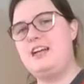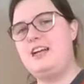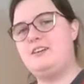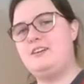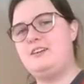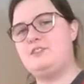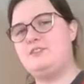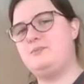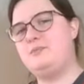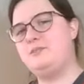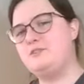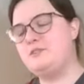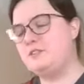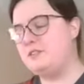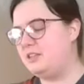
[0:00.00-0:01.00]
the recipe
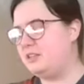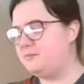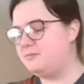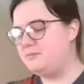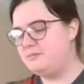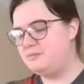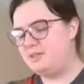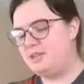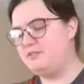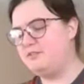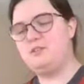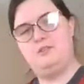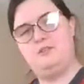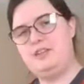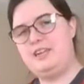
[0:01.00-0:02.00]
for the stuff for
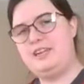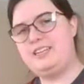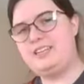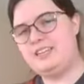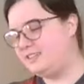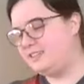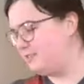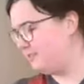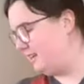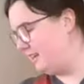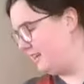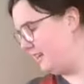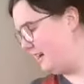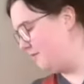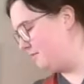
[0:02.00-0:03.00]
cornflake cakes right
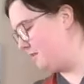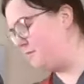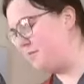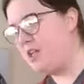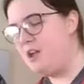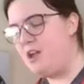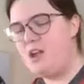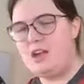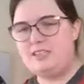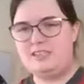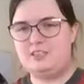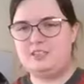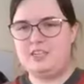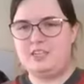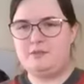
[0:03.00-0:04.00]
now, but
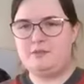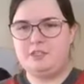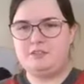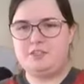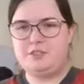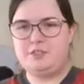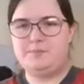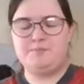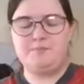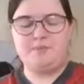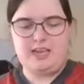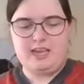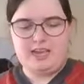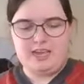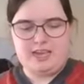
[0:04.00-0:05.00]
essentially what you do
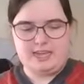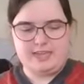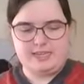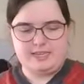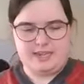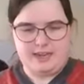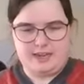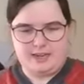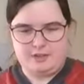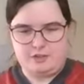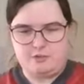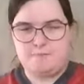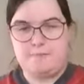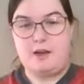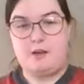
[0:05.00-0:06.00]
is
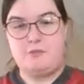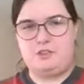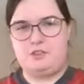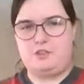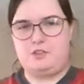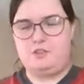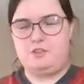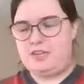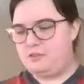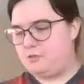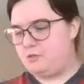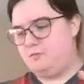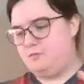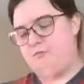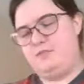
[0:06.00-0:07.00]
you get your
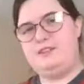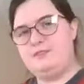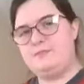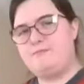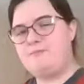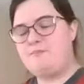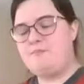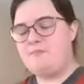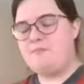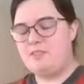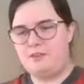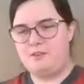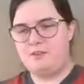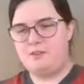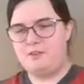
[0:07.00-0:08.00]
cornflakes,
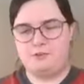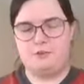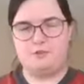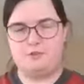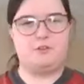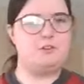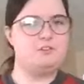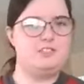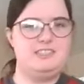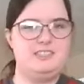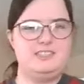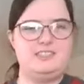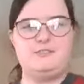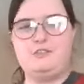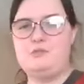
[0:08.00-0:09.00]
or your
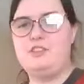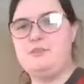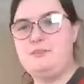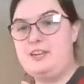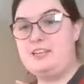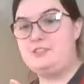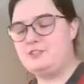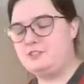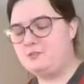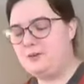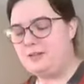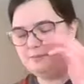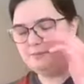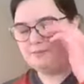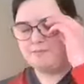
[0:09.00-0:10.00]
Frosties if you want them extra
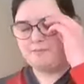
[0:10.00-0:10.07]
sweet,